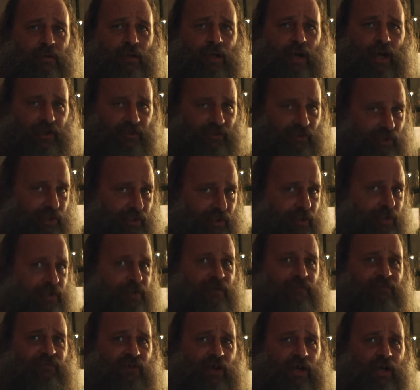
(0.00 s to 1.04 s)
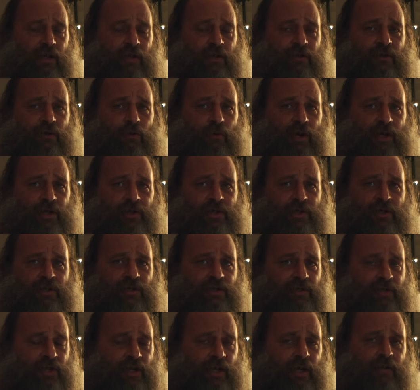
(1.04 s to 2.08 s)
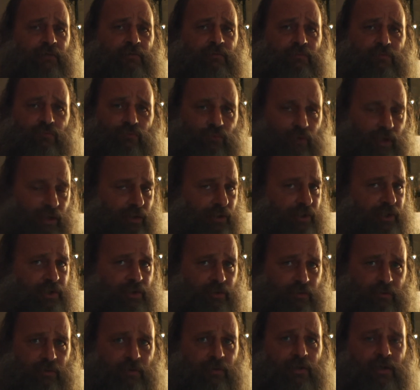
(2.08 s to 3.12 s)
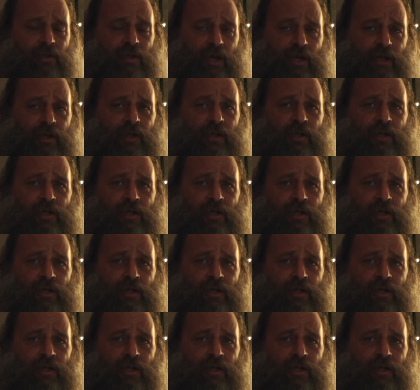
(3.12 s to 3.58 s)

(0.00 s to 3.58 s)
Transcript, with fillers: I think these are valid questions, and I'd really, truly like an